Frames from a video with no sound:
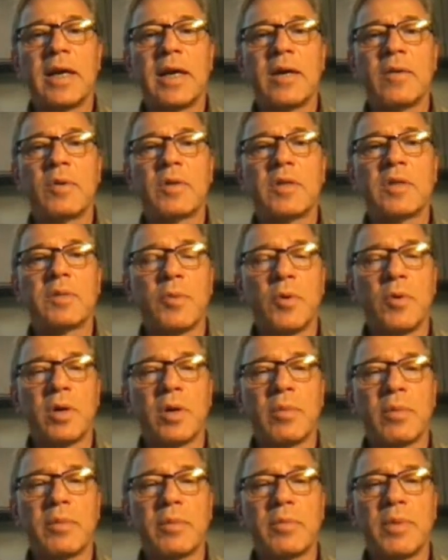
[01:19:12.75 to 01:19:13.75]
We spoke
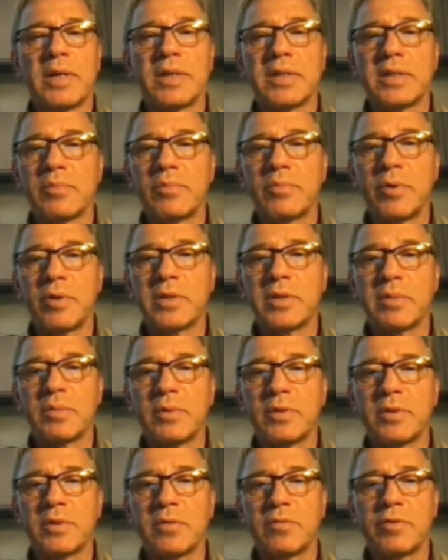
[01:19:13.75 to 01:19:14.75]
about basic
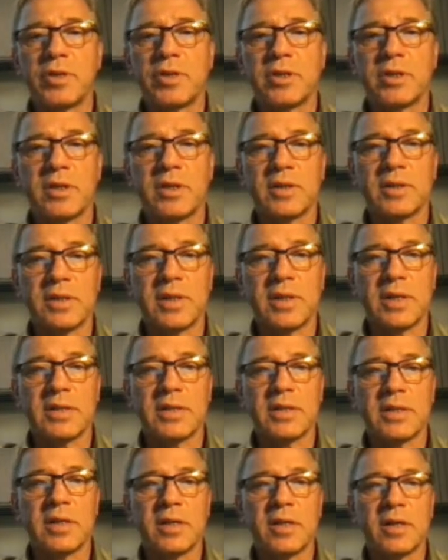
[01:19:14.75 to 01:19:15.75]
principles of regional
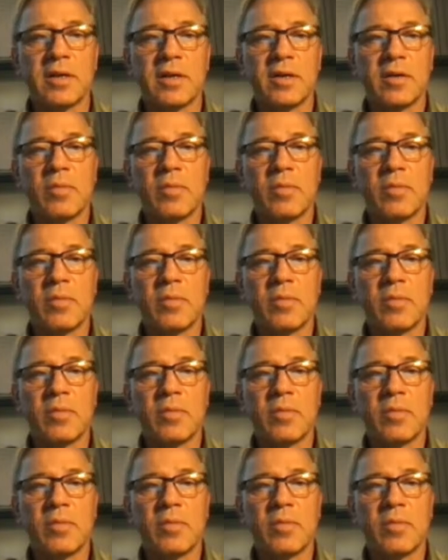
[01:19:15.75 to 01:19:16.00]
anesthesia.